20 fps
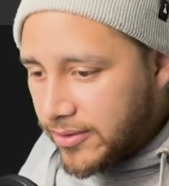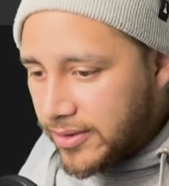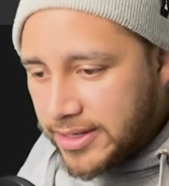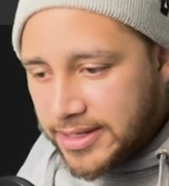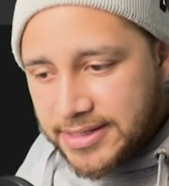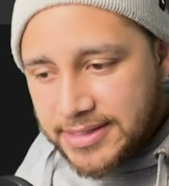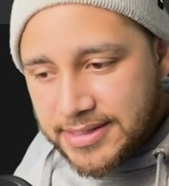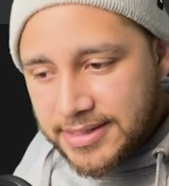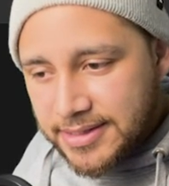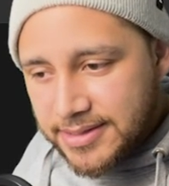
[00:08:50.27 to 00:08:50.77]

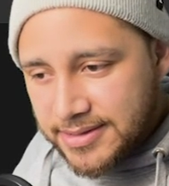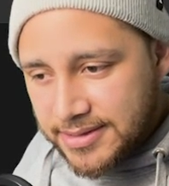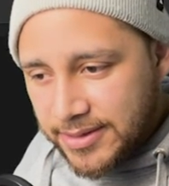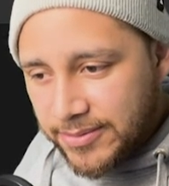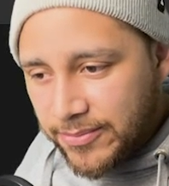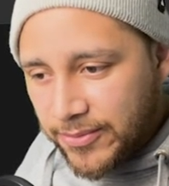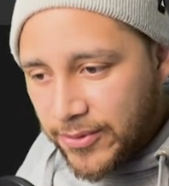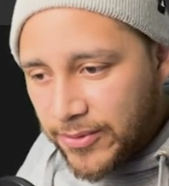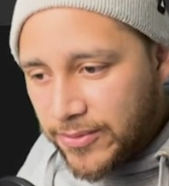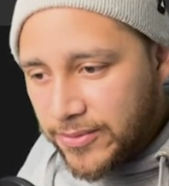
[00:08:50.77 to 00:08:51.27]
It's
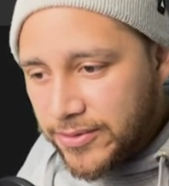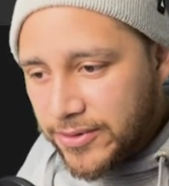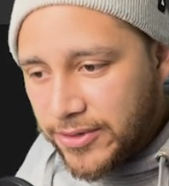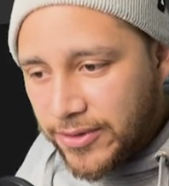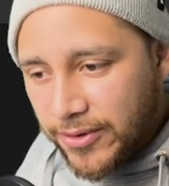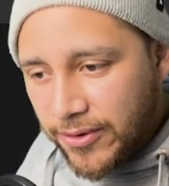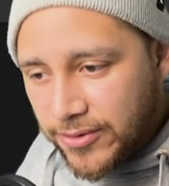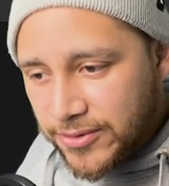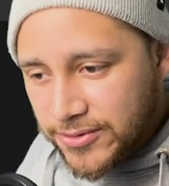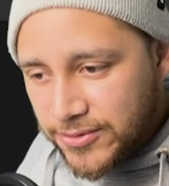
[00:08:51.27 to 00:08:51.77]
simple.
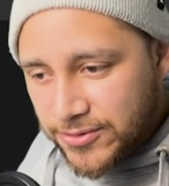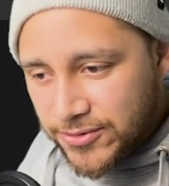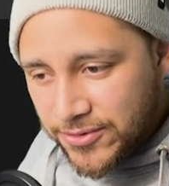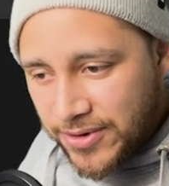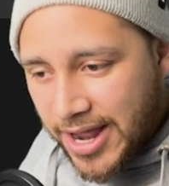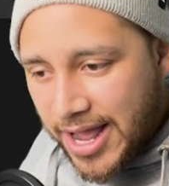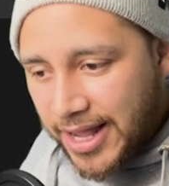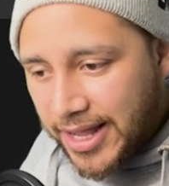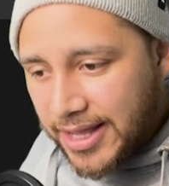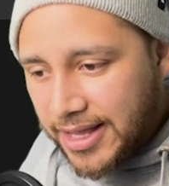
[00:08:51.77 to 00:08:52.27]
You go to
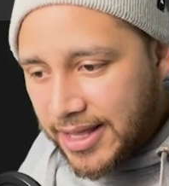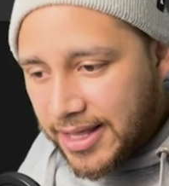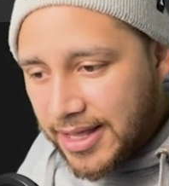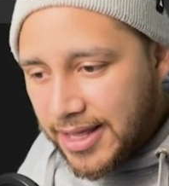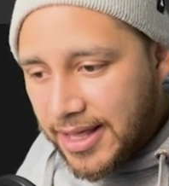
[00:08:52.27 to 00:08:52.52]
track,